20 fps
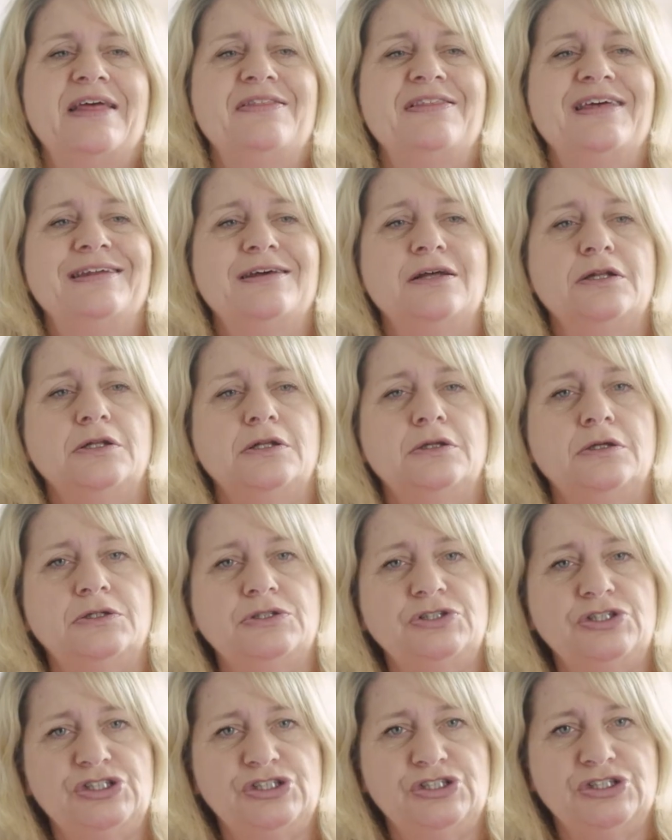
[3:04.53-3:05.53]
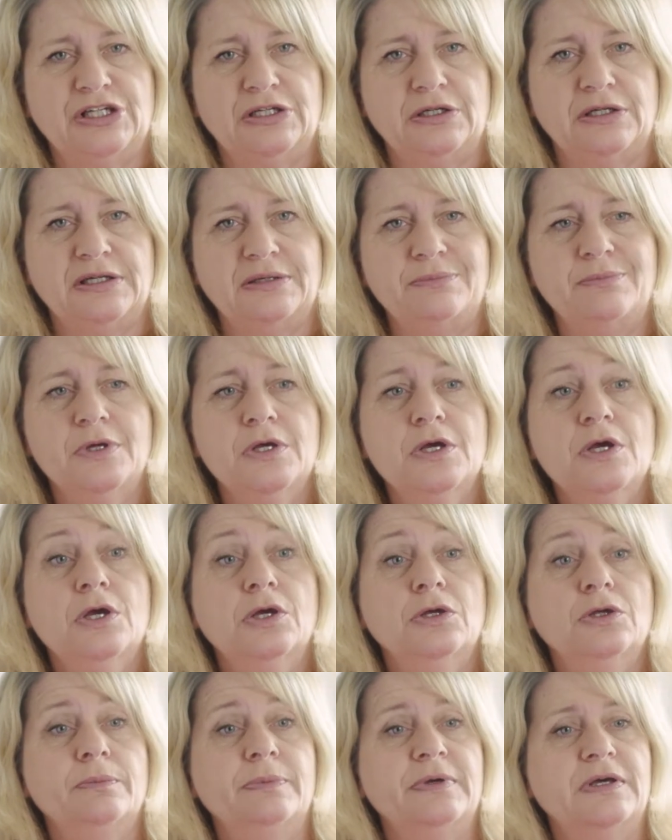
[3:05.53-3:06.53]
And then at lunchtime,
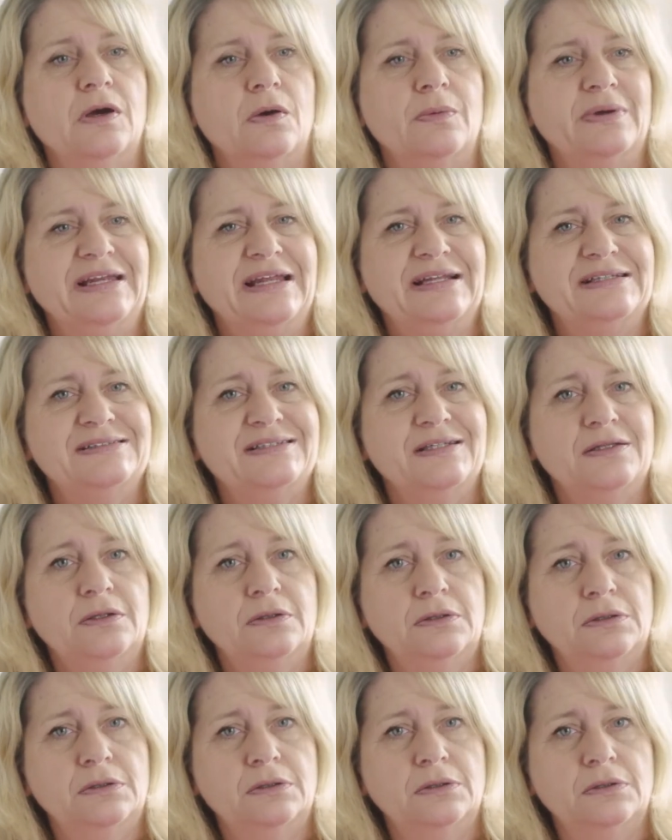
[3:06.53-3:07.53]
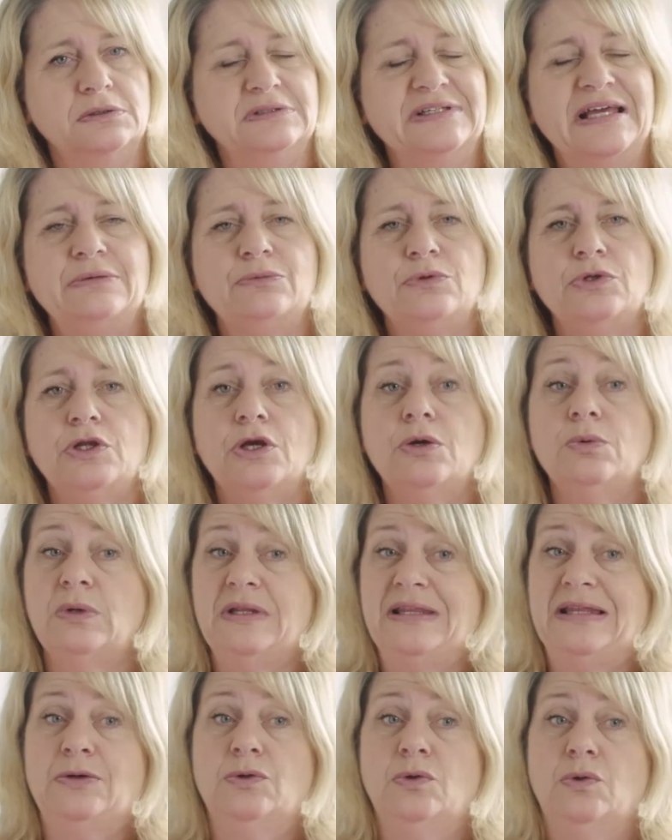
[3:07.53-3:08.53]
you'll be going into the hall. Now, you know
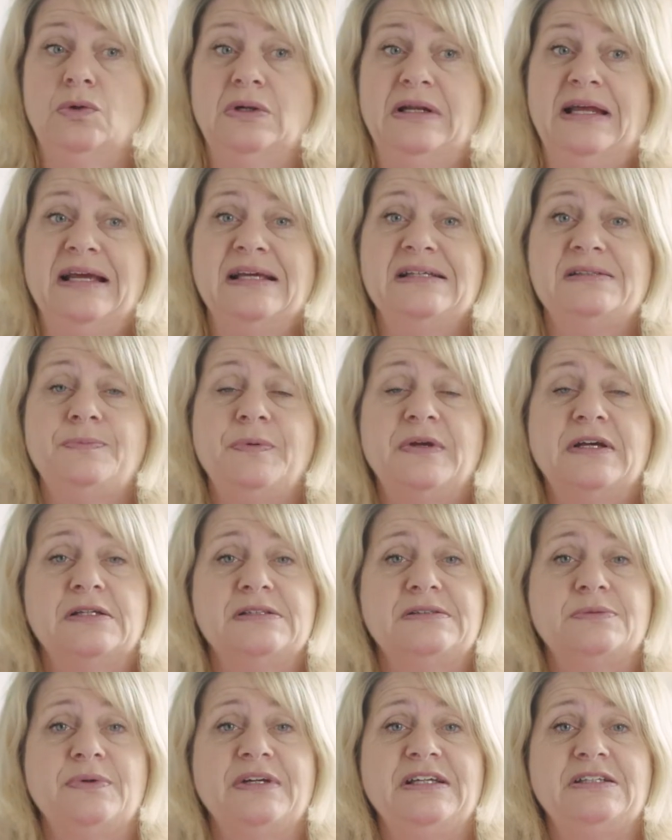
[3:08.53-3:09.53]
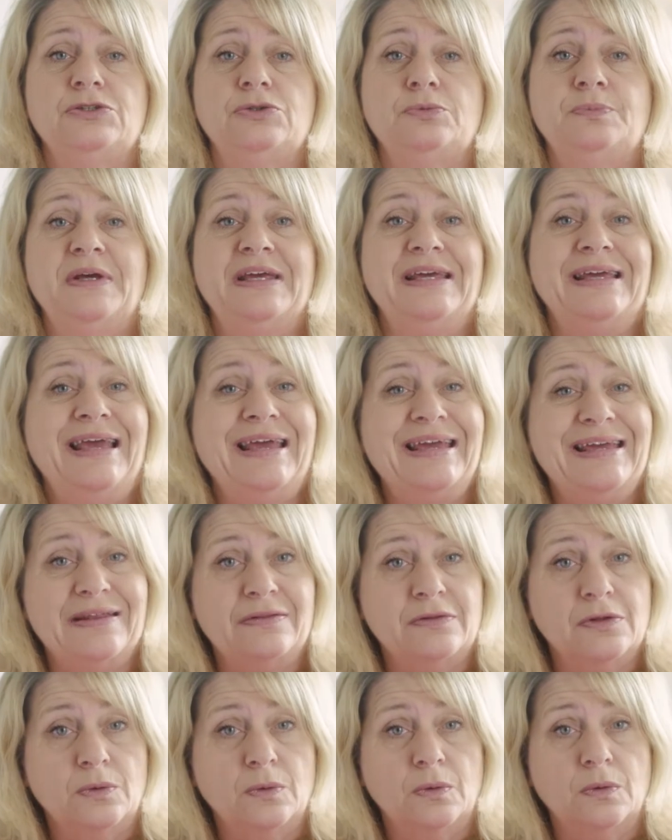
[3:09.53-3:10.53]
where the hall is because we do PE
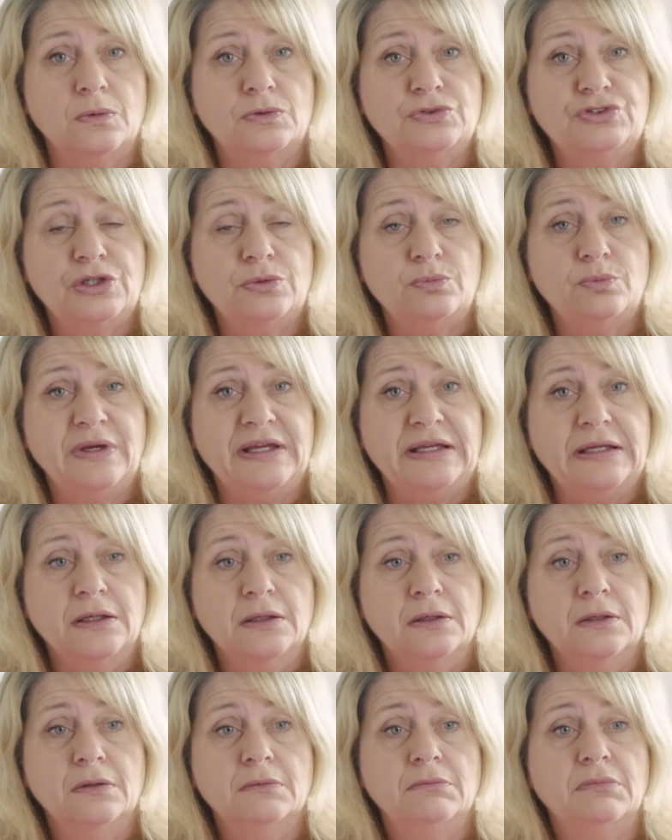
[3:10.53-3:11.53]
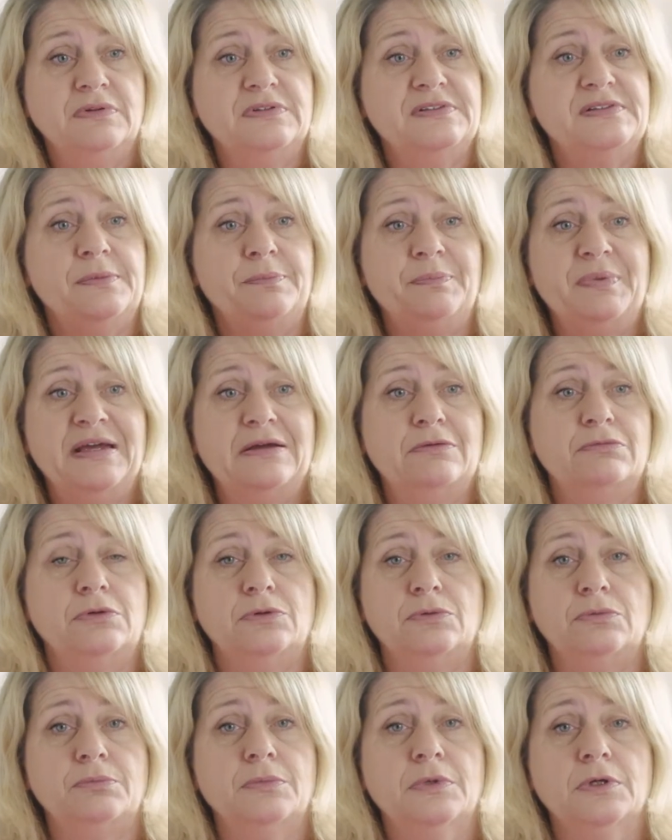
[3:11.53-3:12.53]
in the hall, don't we? That's the big
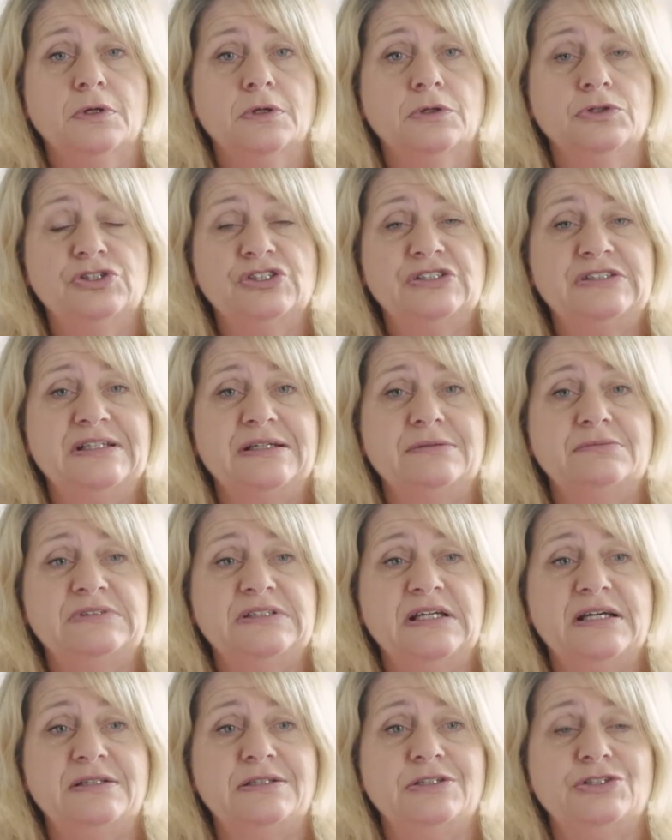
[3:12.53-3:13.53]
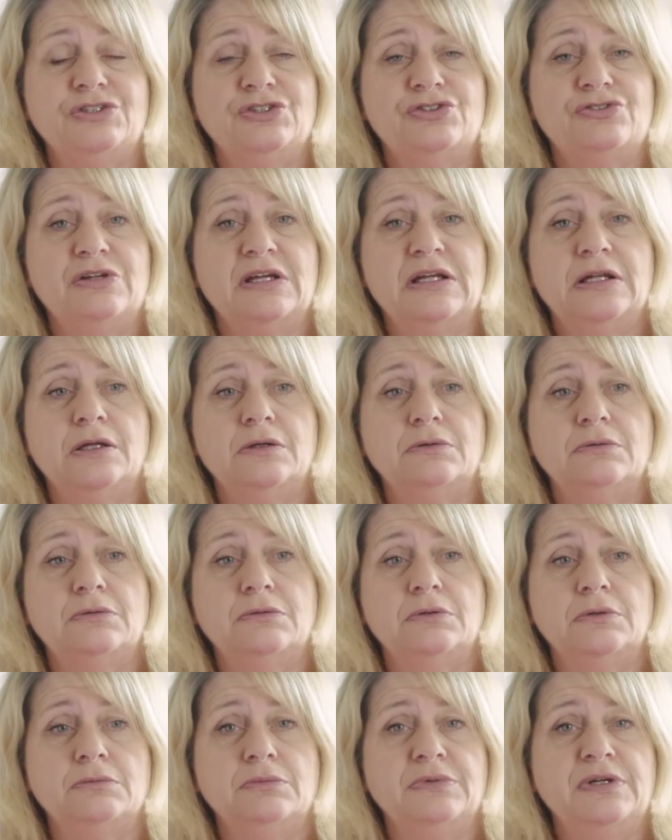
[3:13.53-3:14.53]
room just outside the nursery cloakroom.